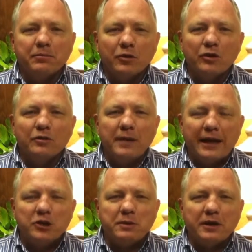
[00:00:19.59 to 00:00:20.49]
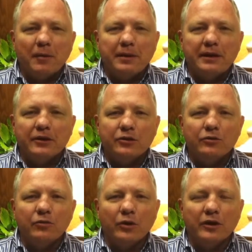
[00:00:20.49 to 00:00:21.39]
good management company can do
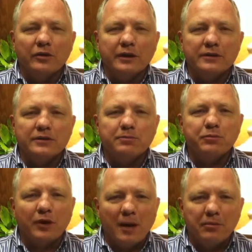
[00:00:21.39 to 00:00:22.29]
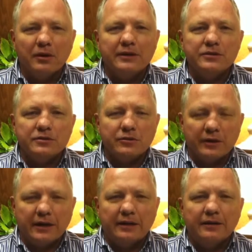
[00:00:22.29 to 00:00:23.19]
for you is to properly
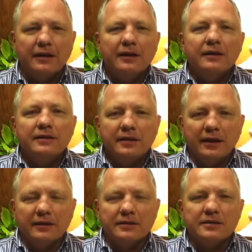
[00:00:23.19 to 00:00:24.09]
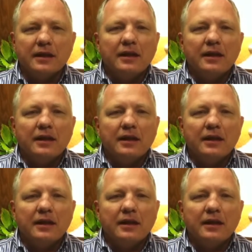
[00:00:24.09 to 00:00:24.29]
screen tenants.